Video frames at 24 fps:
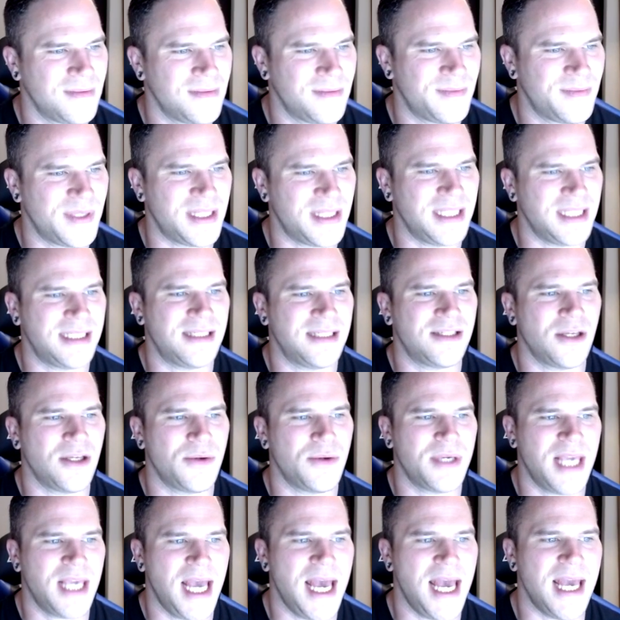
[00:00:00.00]
But this is
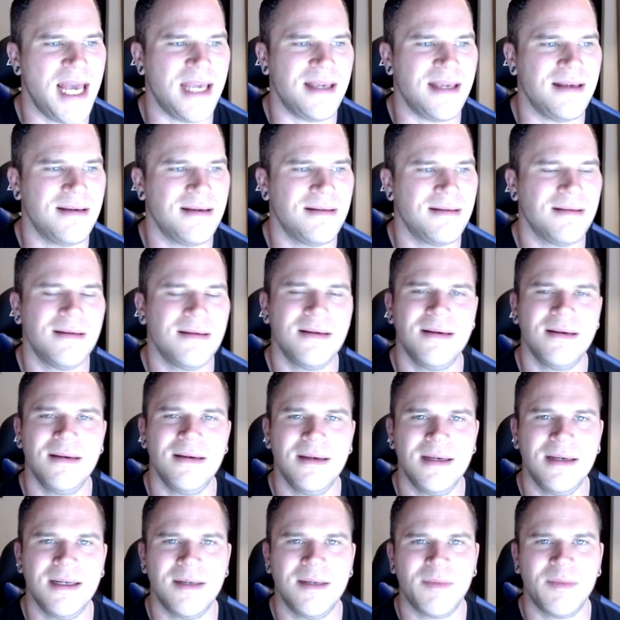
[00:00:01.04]
okay.
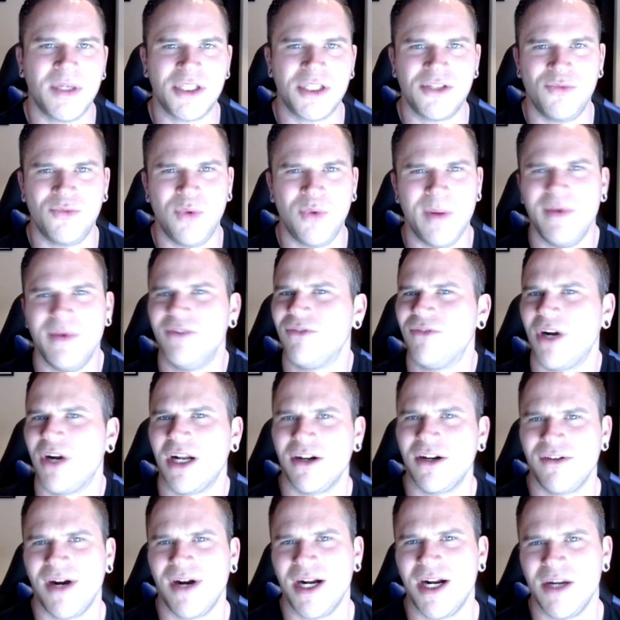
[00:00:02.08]
Bunch of women
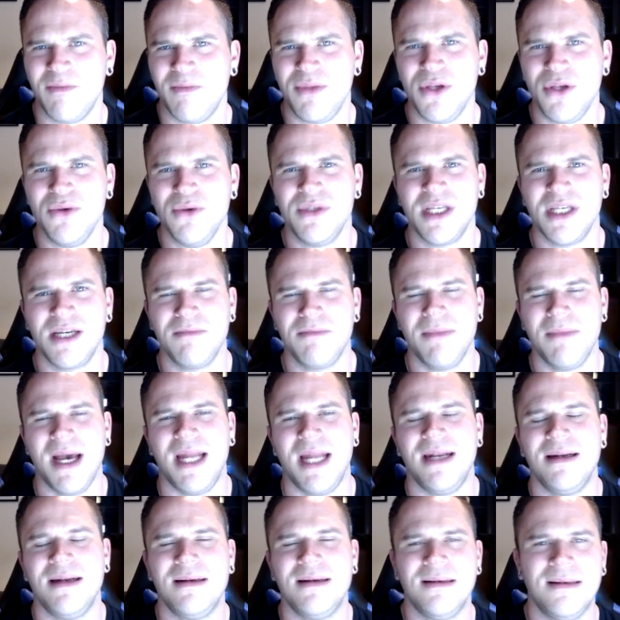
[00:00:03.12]
running around abusing
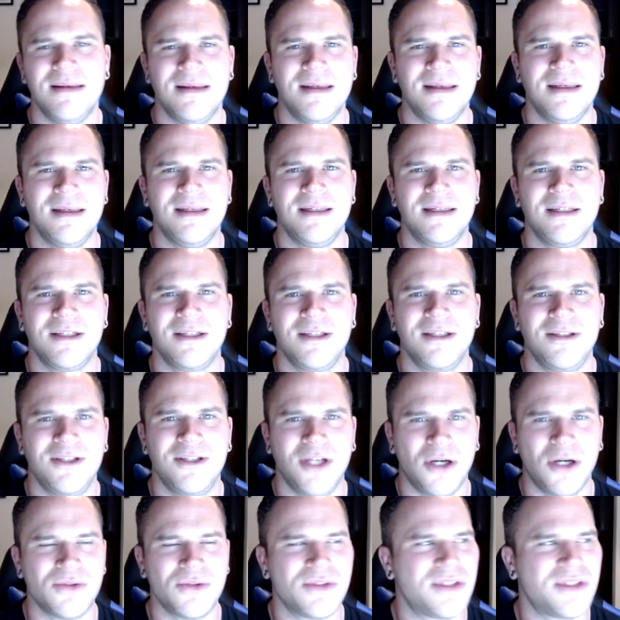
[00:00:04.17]
men
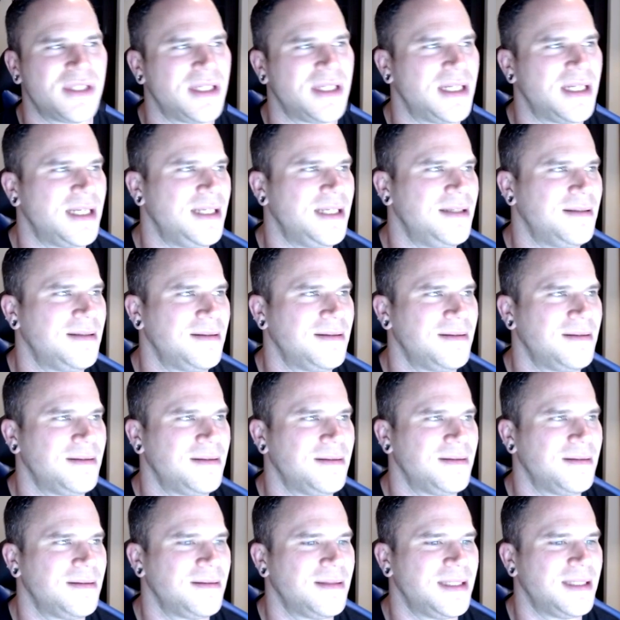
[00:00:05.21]
constantly.
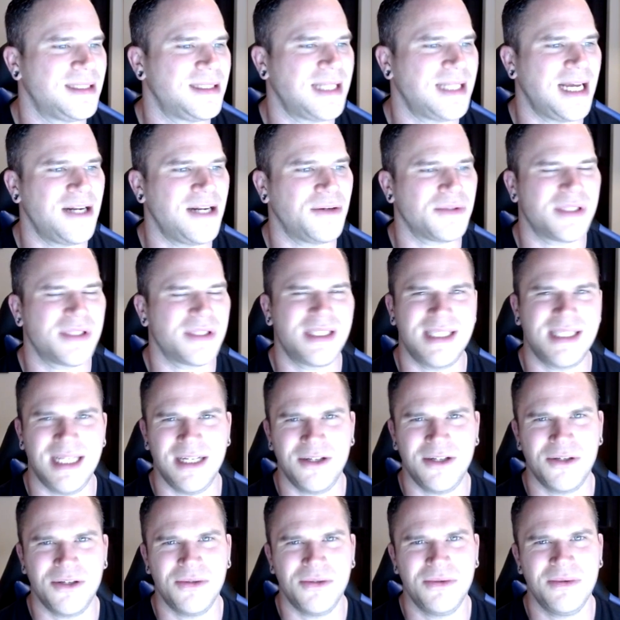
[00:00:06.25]
Is that not
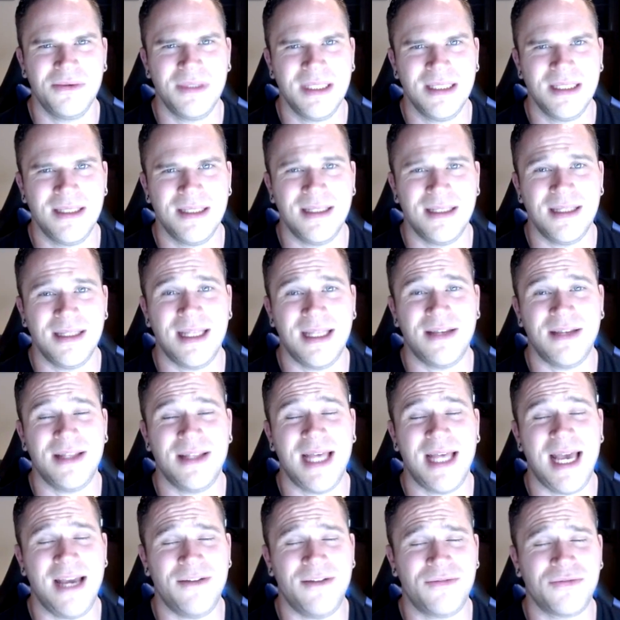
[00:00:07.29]
cynical? That
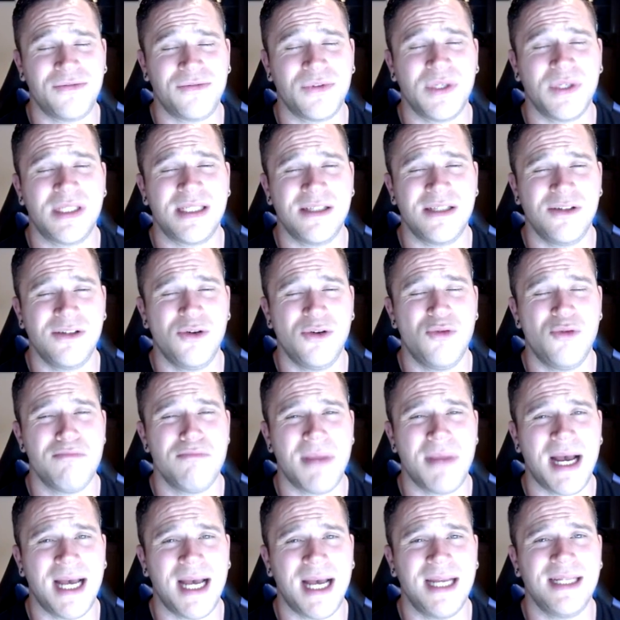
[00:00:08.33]
every single
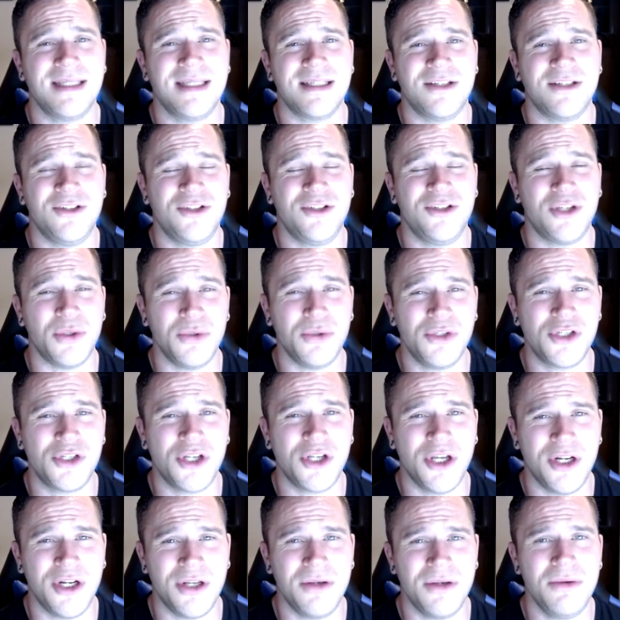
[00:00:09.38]
man is a douche
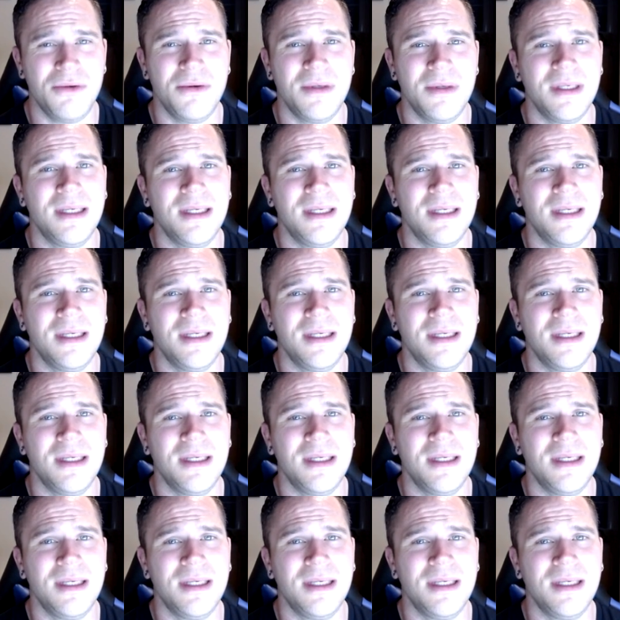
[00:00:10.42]
canoe.